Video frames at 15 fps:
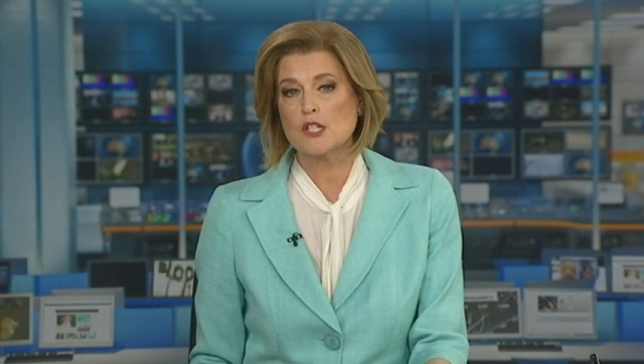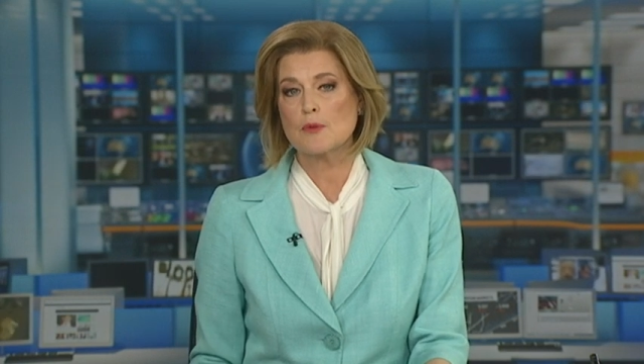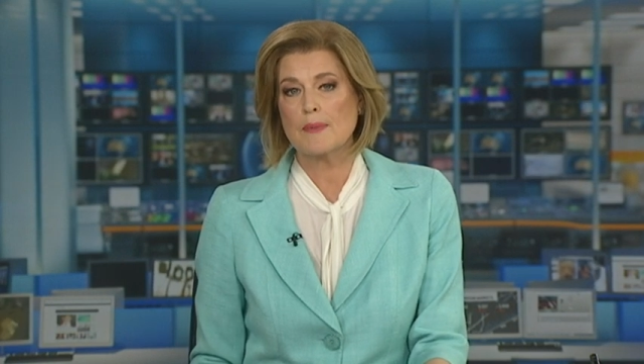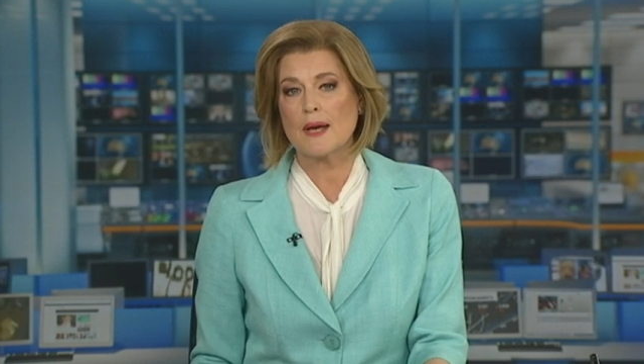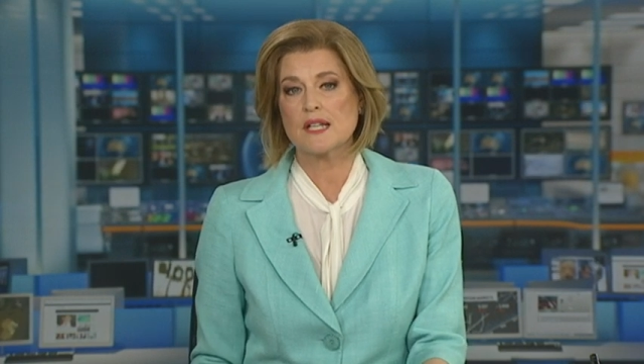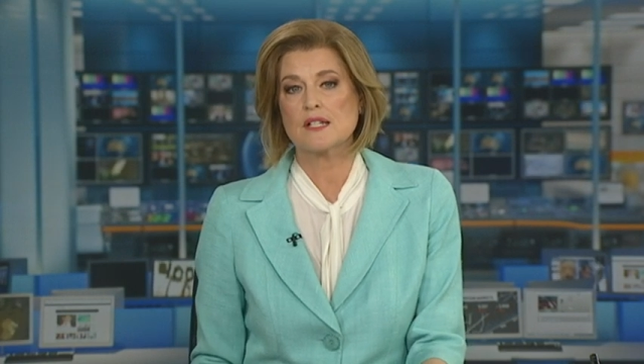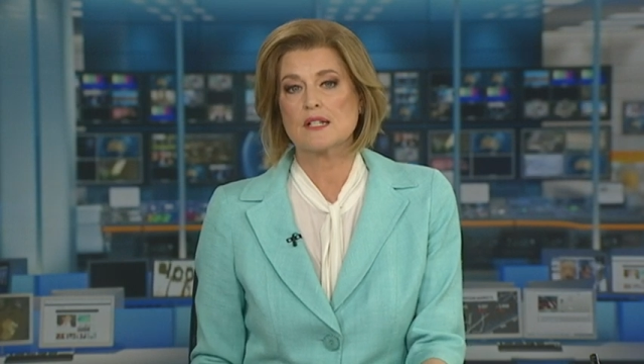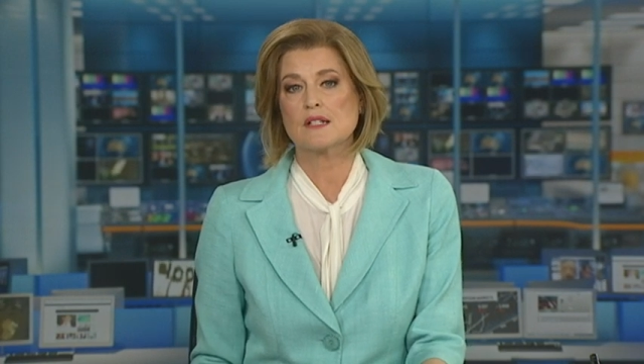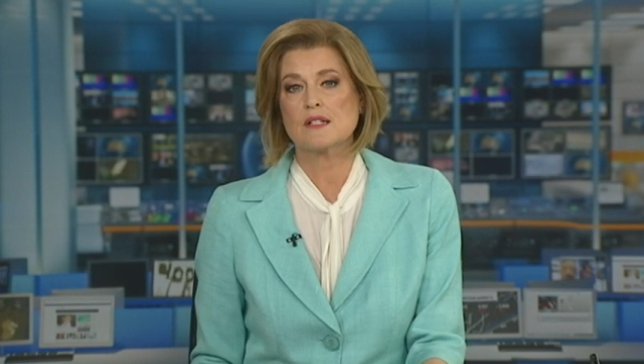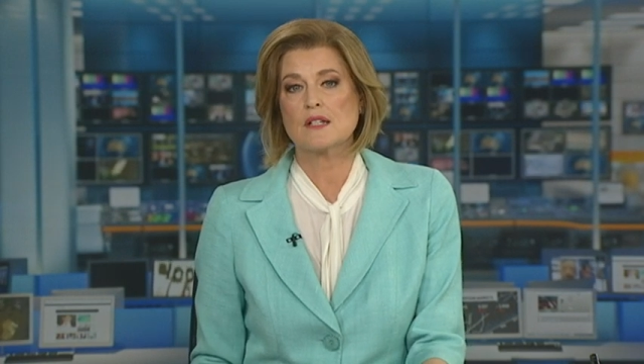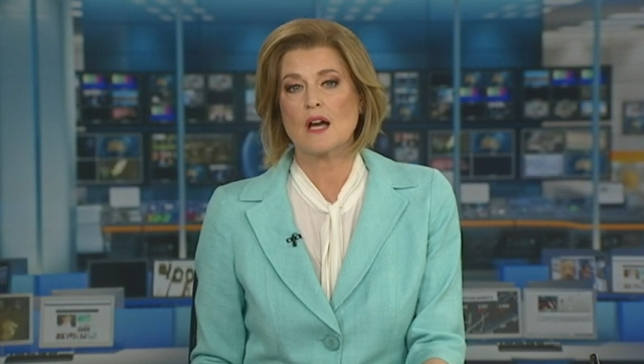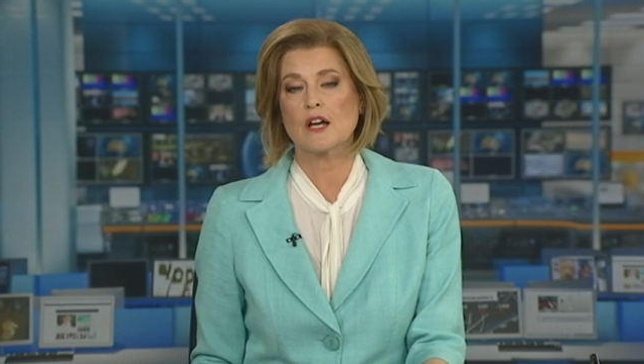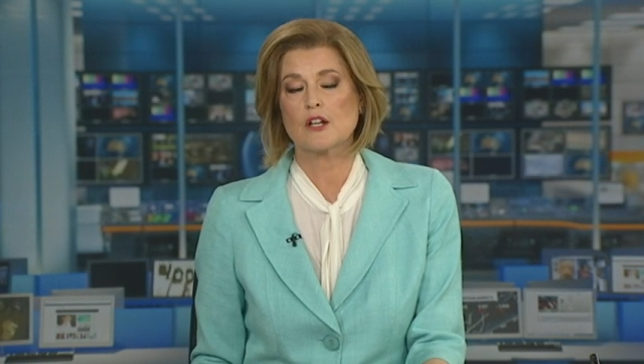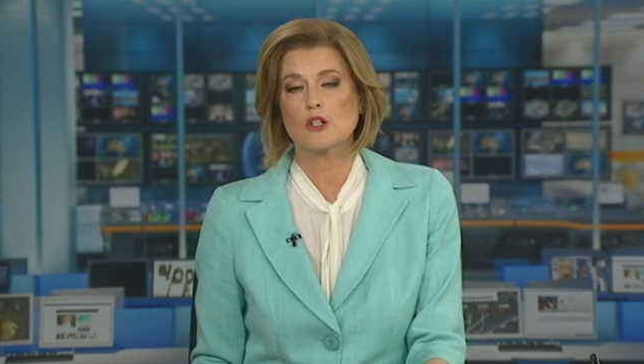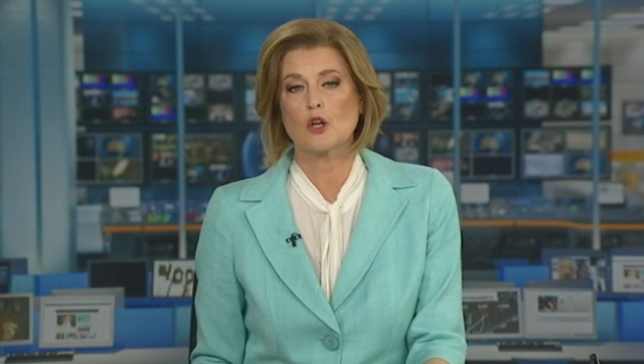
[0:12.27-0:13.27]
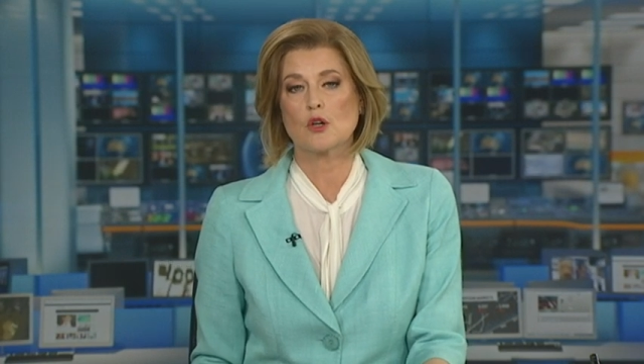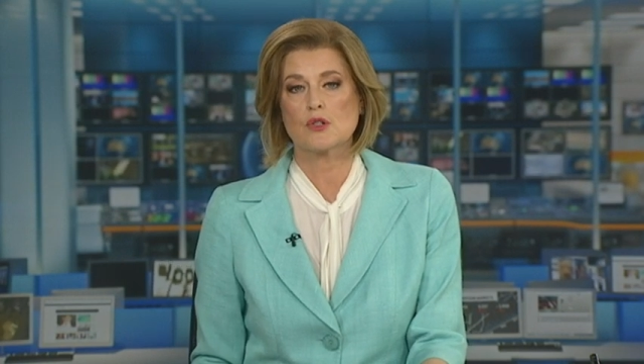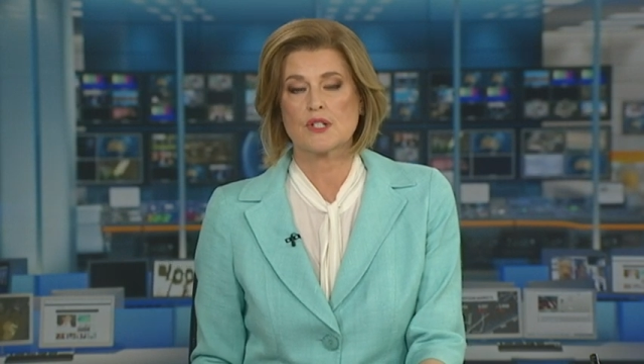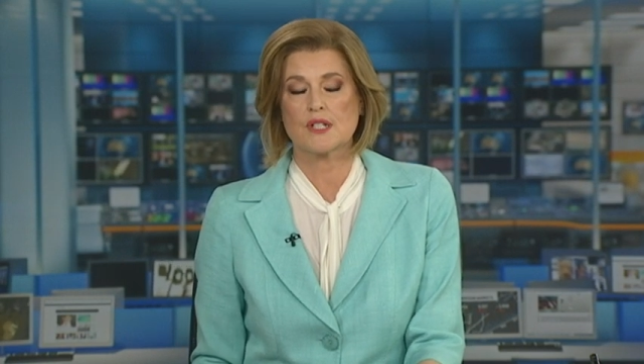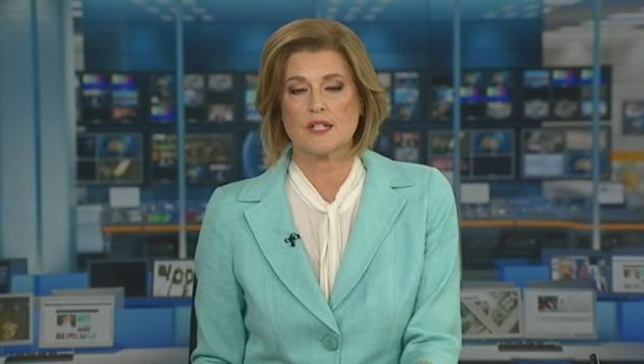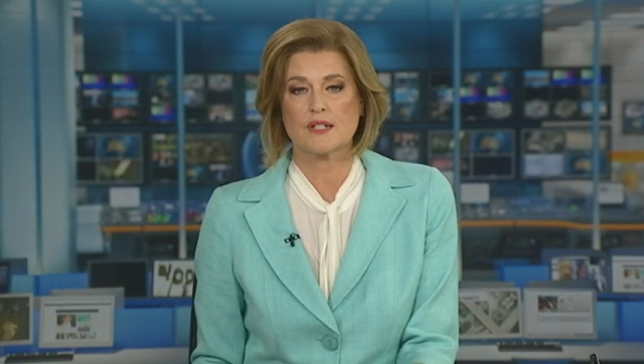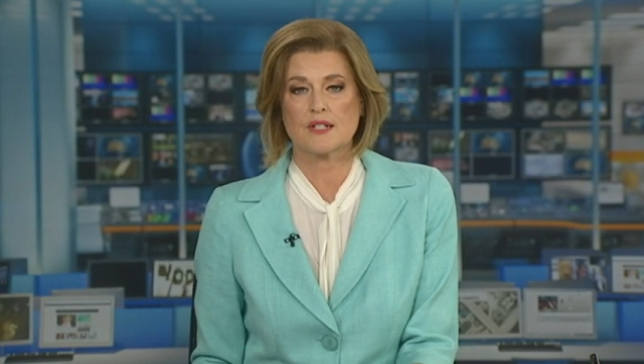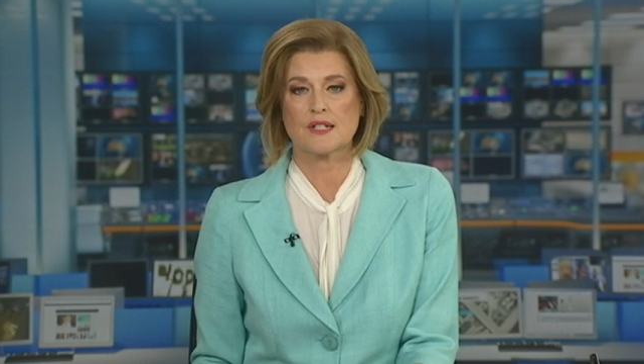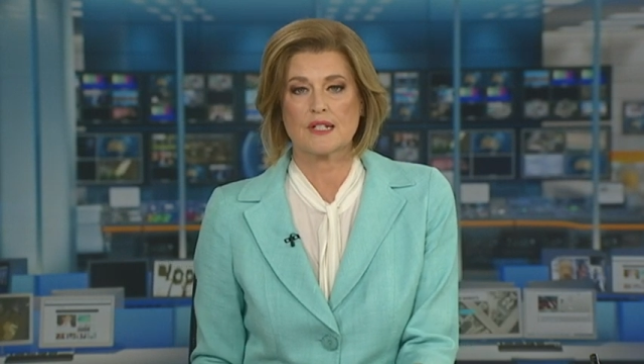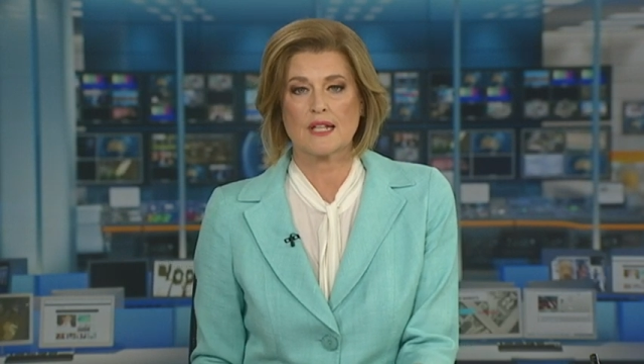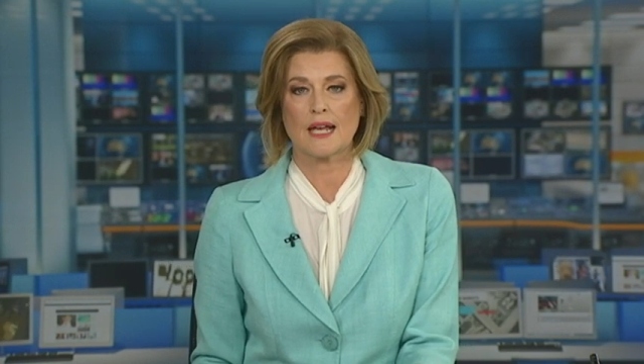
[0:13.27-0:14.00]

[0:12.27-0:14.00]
to better diagnosis.